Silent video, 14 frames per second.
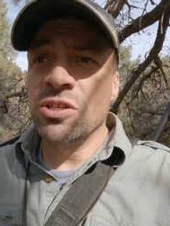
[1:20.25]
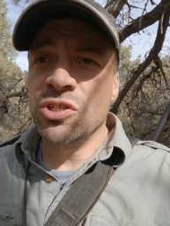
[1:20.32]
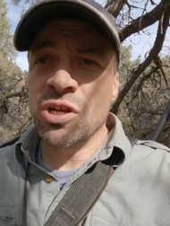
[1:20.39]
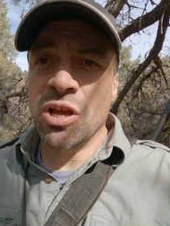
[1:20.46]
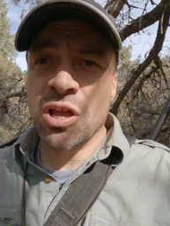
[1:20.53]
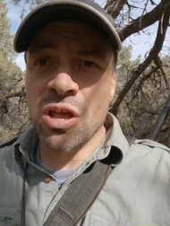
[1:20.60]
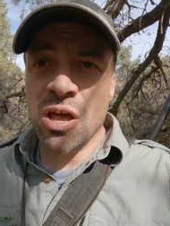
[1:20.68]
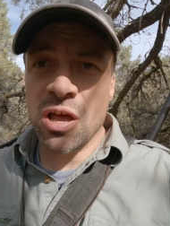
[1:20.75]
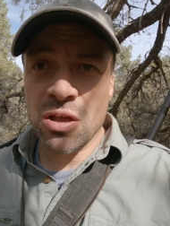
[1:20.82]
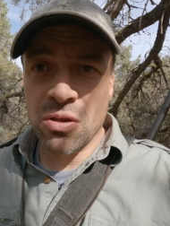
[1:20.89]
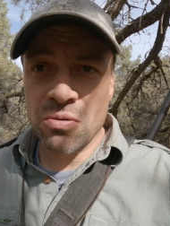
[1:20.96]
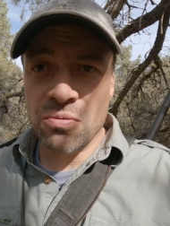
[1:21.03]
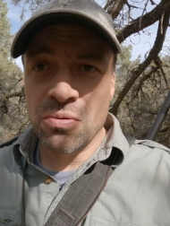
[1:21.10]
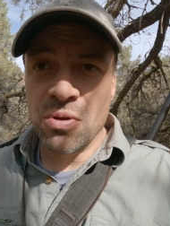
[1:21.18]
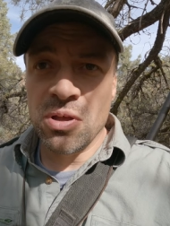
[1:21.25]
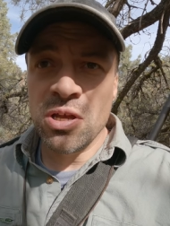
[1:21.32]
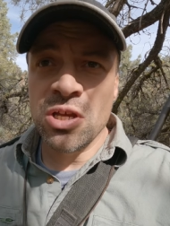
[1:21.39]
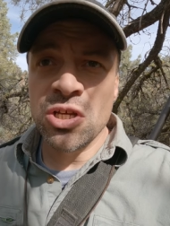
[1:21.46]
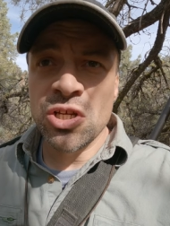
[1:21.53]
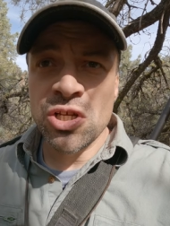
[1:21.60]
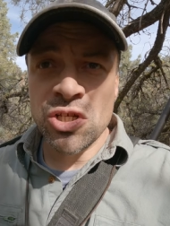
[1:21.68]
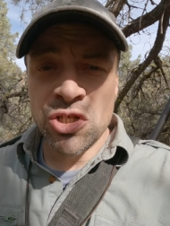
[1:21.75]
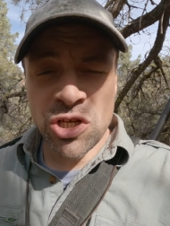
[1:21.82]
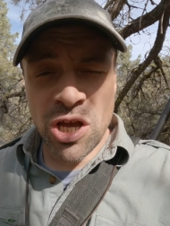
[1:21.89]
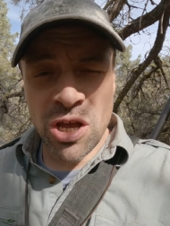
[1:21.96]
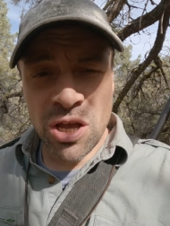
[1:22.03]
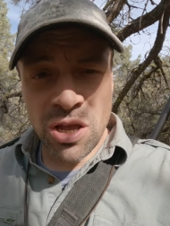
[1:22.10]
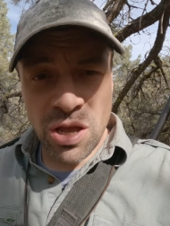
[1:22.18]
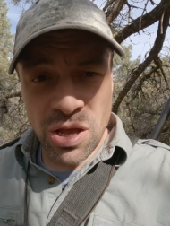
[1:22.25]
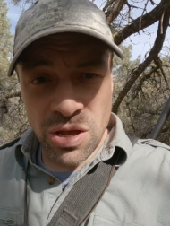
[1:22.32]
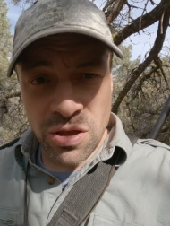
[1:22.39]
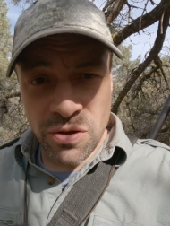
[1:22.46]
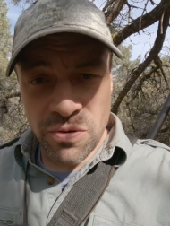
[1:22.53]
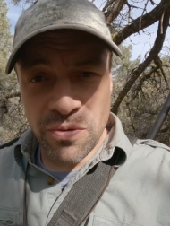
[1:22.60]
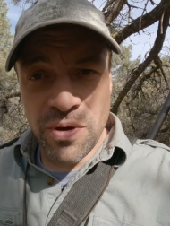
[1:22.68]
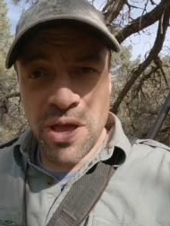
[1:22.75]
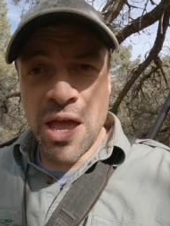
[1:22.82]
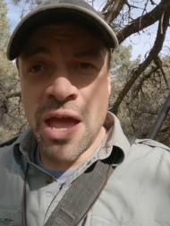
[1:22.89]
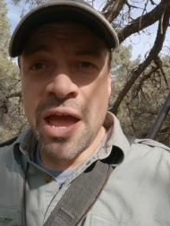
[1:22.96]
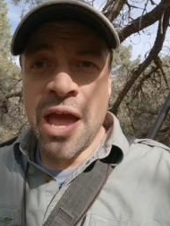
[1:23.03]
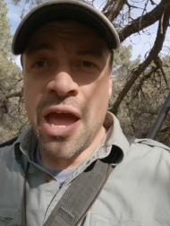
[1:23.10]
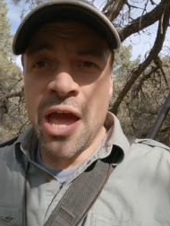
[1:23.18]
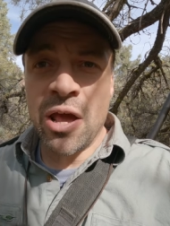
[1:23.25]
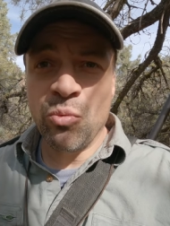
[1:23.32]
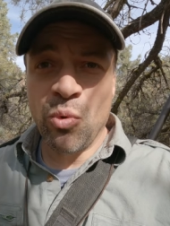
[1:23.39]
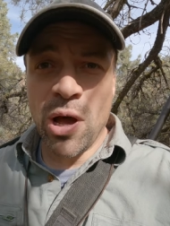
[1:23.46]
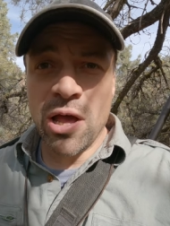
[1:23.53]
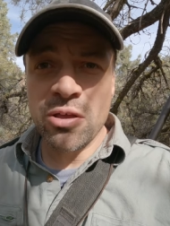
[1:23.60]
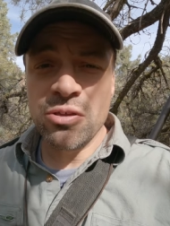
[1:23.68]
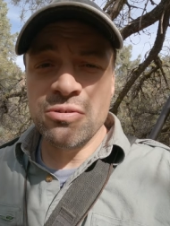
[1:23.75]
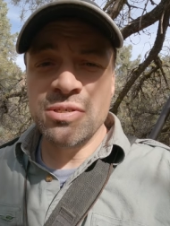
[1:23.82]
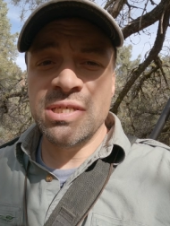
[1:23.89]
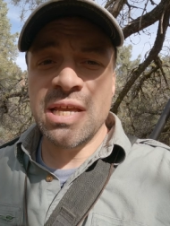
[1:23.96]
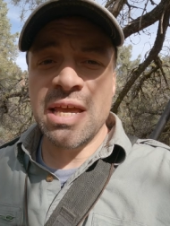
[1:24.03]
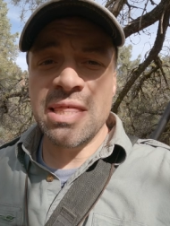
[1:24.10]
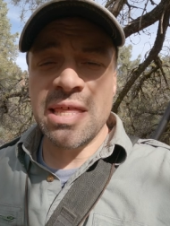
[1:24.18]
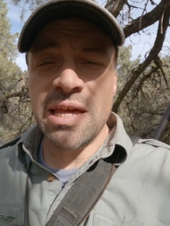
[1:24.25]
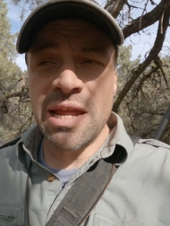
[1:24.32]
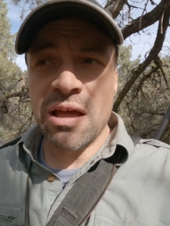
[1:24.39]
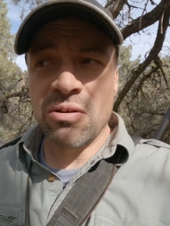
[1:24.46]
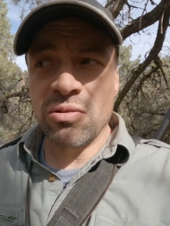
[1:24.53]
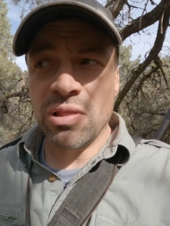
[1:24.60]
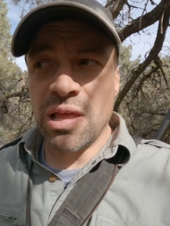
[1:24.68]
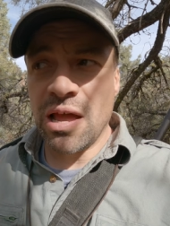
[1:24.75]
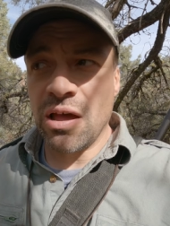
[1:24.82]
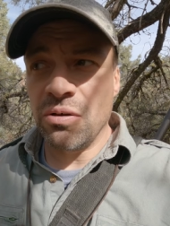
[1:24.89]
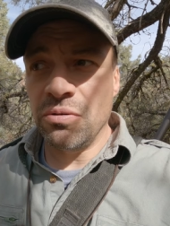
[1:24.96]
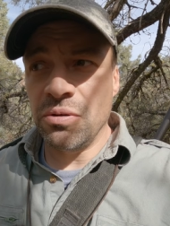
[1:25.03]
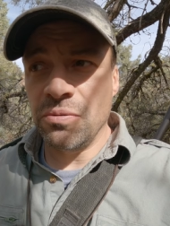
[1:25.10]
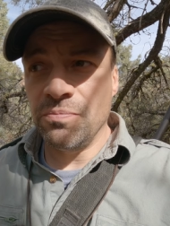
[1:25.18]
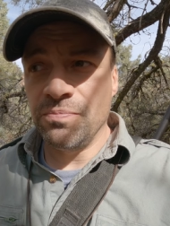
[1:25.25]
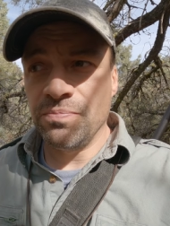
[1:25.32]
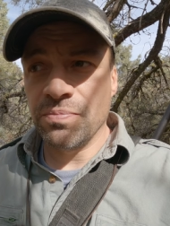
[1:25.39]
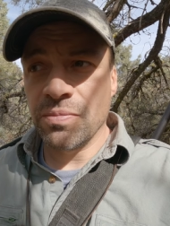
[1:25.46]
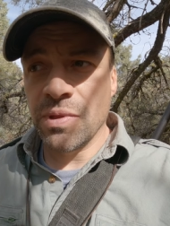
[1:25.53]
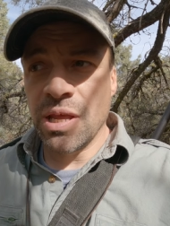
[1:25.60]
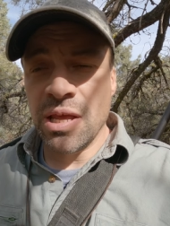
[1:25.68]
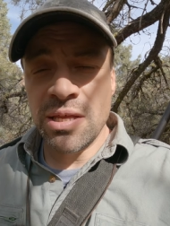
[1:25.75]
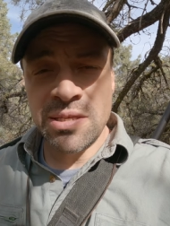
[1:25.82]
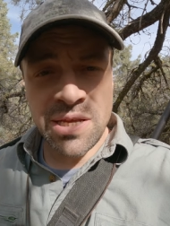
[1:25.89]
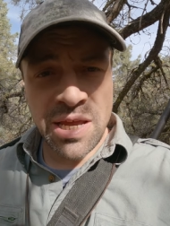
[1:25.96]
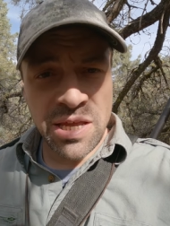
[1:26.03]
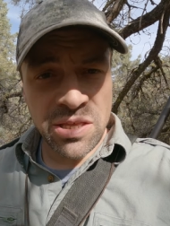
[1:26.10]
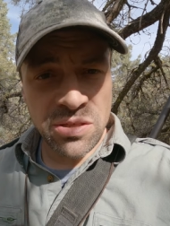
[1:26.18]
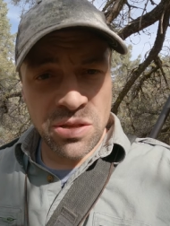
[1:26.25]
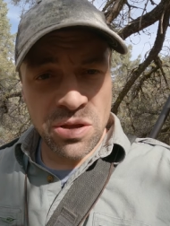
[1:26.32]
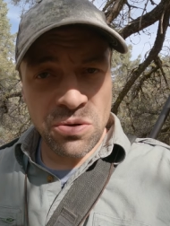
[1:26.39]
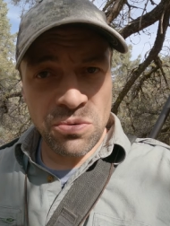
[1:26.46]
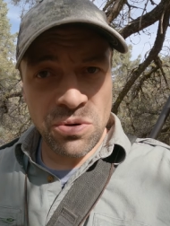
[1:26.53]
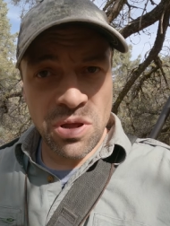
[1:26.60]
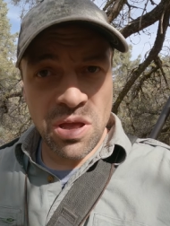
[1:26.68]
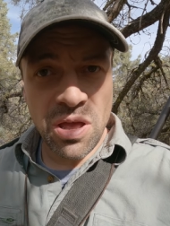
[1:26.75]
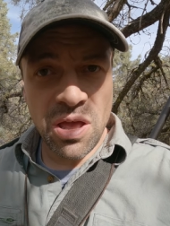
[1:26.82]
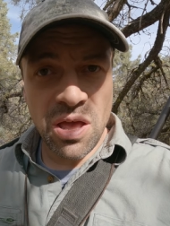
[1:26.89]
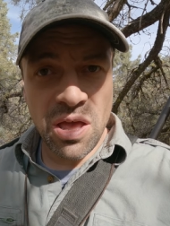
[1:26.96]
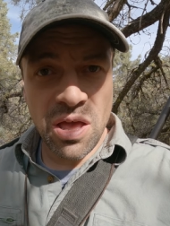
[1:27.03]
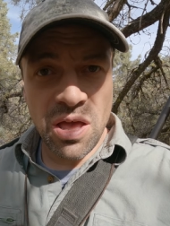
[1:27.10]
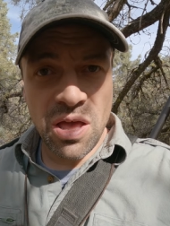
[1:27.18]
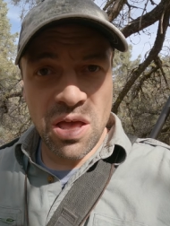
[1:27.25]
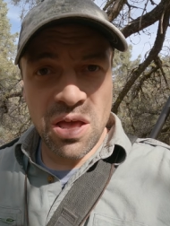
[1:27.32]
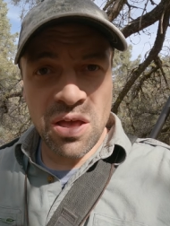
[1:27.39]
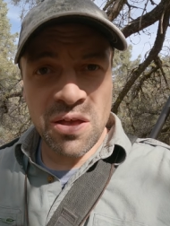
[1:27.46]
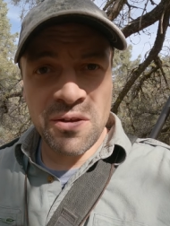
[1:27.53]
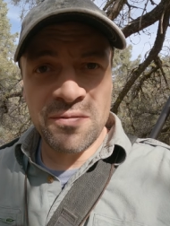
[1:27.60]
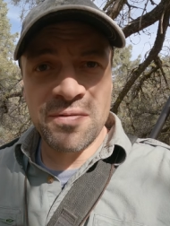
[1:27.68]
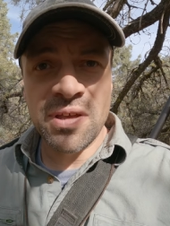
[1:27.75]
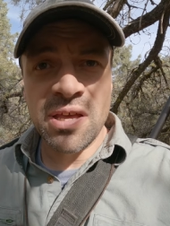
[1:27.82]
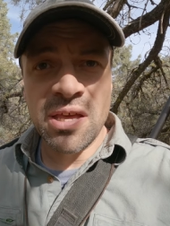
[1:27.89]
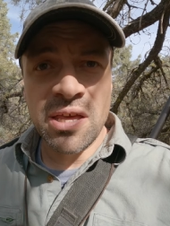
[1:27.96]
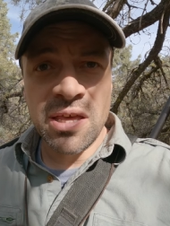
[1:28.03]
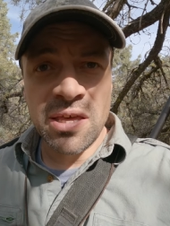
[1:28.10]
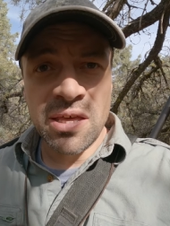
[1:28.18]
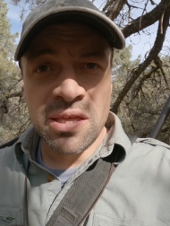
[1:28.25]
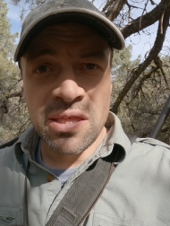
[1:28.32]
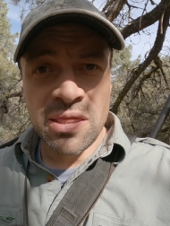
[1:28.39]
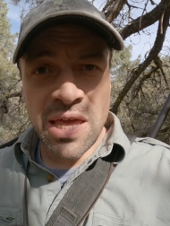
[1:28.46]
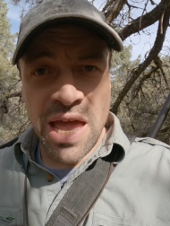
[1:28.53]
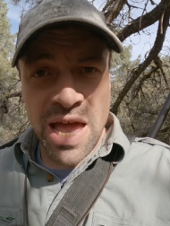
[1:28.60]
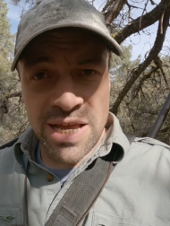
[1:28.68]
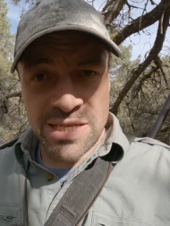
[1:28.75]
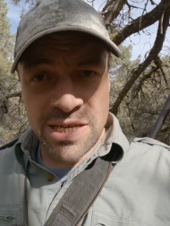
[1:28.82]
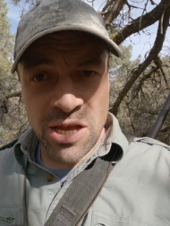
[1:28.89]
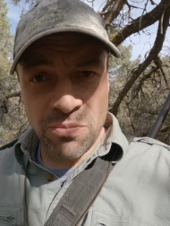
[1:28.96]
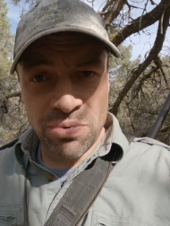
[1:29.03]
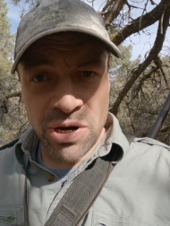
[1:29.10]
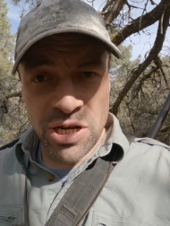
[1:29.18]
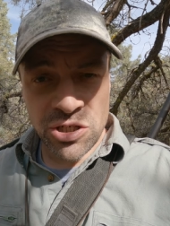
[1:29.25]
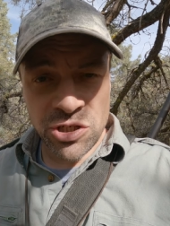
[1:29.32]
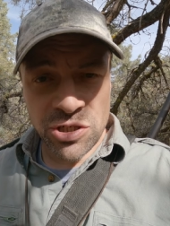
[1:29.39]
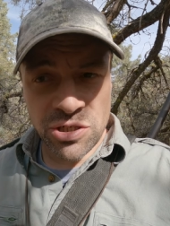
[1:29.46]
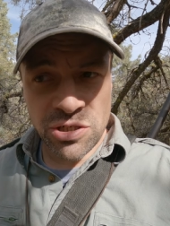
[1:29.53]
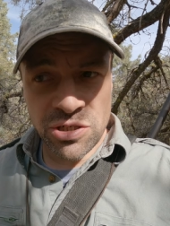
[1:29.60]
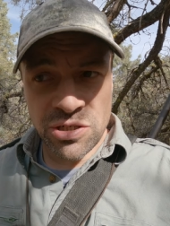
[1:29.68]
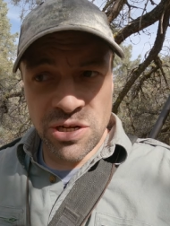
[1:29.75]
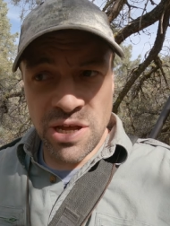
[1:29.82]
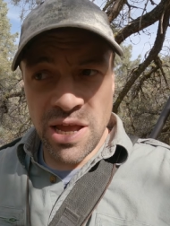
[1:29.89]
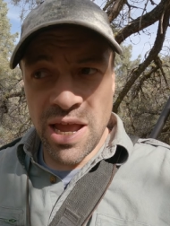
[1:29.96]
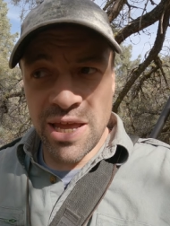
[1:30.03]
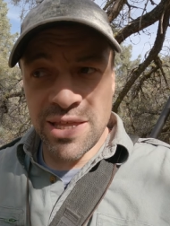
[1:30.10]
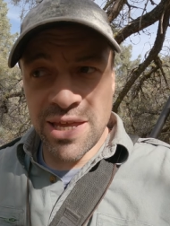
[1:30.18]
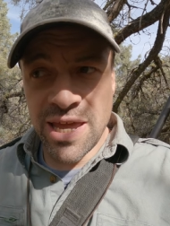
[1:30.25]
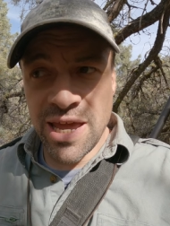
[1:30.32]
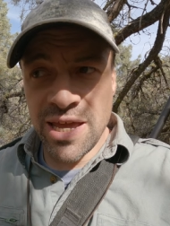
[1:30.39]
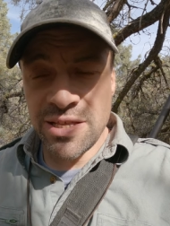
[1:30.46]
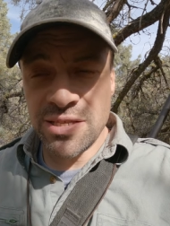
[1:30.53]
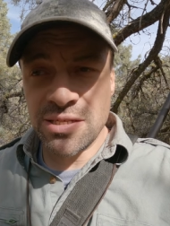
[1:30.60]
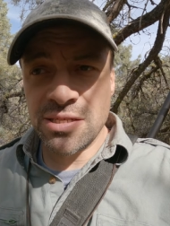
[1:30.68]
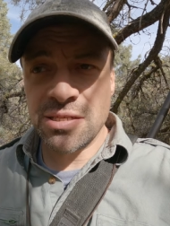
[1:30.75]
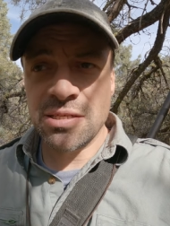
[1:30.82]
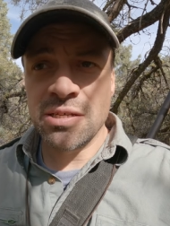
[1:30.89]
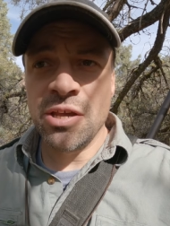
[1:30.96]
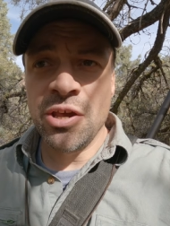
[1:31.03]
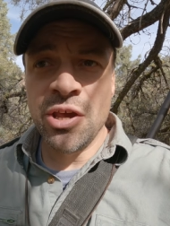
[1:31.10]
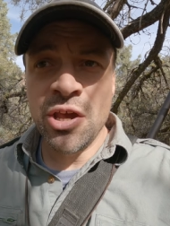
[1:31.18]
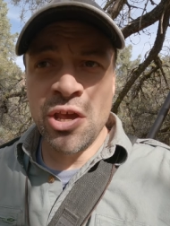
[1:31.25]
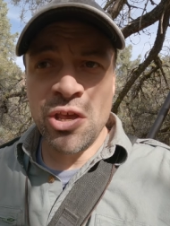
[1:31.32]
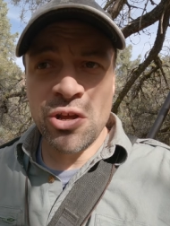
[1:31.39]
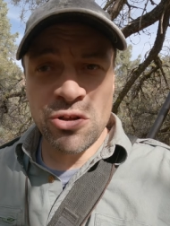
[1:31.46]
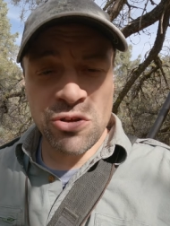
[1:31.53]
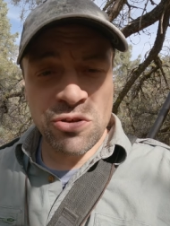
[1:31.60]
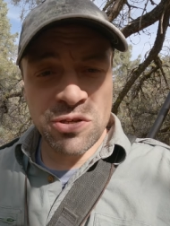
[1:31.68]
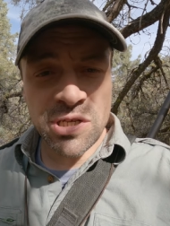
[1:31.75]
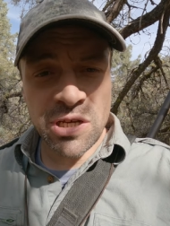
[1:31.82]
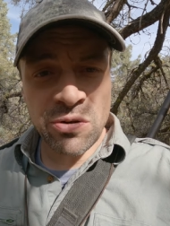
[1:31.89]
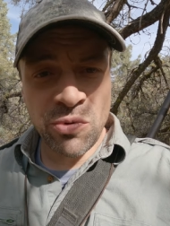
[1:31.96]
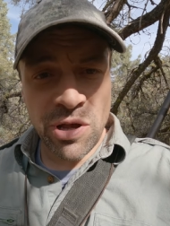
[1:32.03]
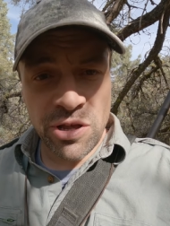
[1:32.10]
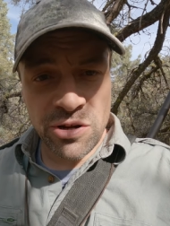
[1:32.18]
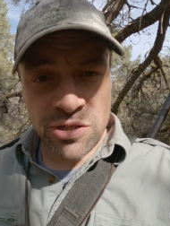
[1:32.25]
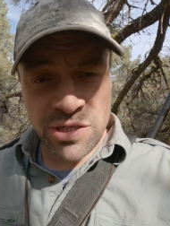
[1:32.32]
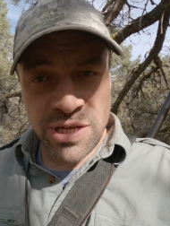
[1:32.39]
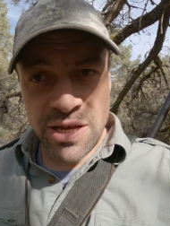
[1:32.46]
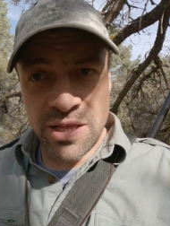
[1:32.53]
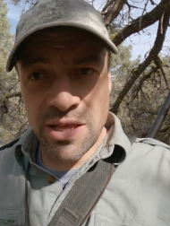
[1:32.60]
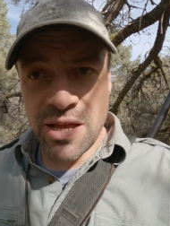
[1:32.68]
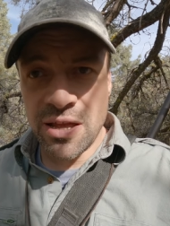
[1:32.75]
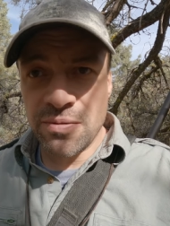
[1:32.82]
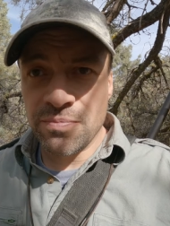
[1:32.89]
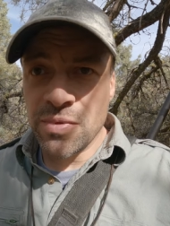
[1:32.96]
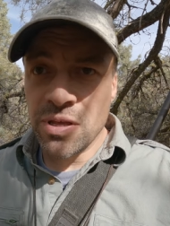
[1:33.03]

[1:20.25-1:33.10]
Chicago, Chicago. And while you say that out loud, take note of the exhale pressure and the cadence you're using while you're saying that.